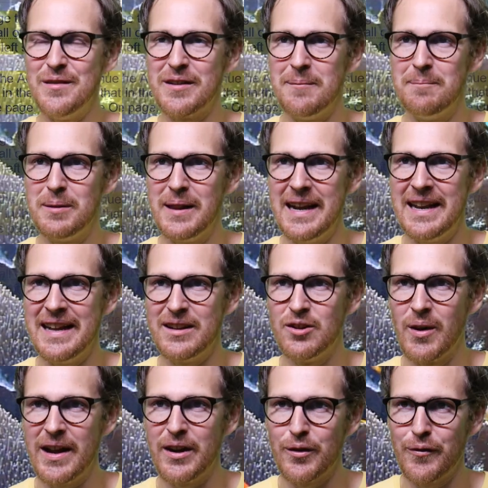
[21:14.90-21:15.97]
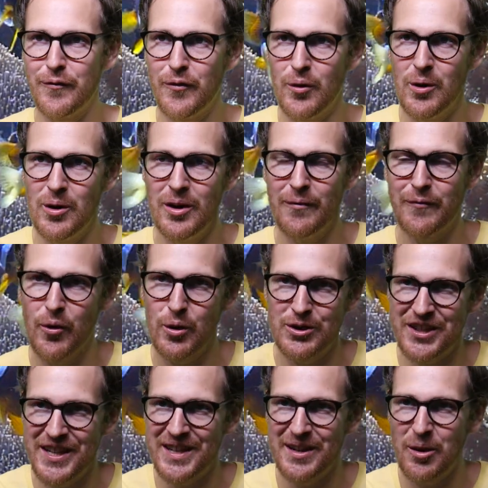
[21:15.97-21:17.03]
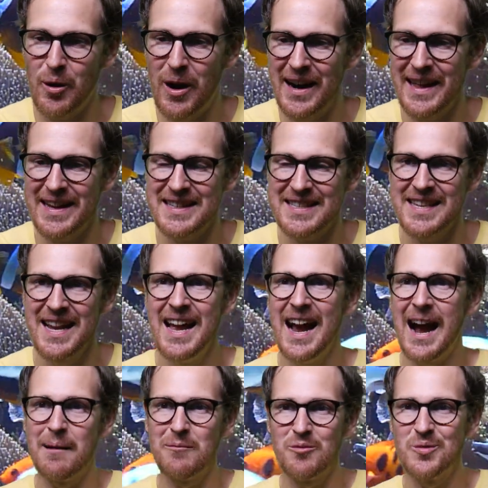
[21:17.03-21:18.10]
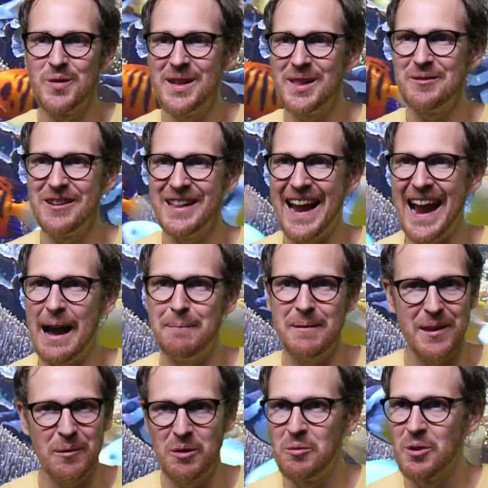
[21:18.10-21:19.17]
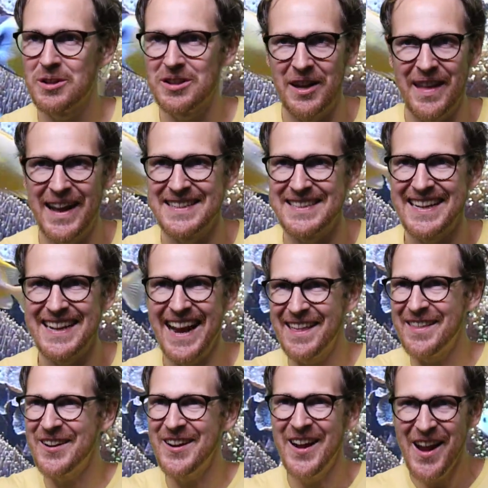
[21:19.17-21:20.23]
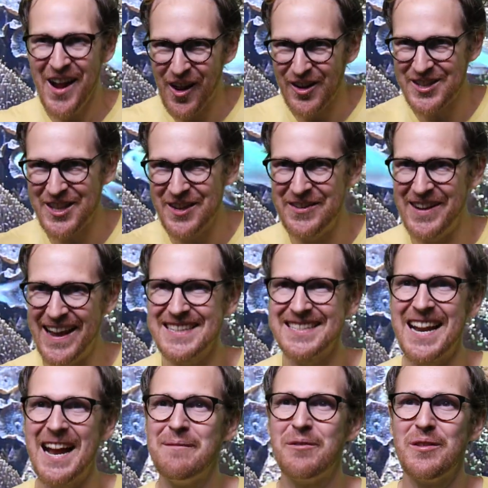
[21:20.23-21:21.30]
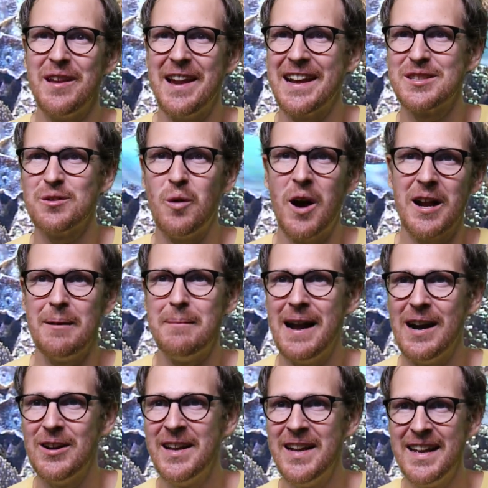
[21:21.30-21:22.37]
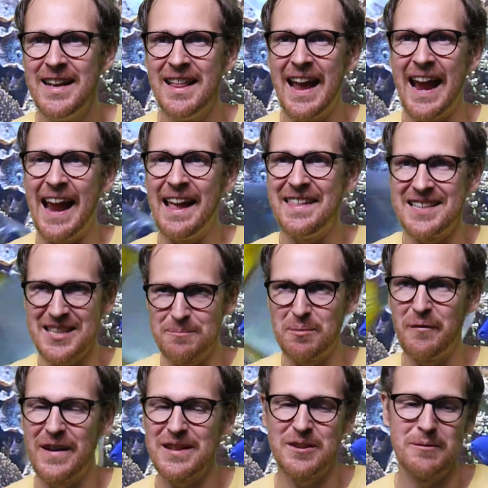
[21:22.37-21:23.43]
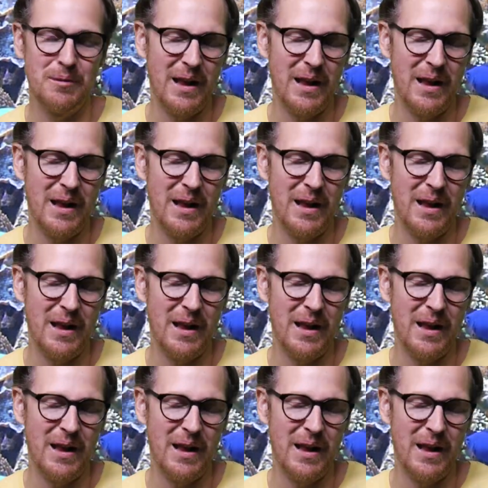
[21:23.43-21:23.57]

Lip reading: you've completed Grader 4 for Aquatics. I'm really, really happy that we worked on that together. I'll see you next time for the next Walkabout. And this is Professor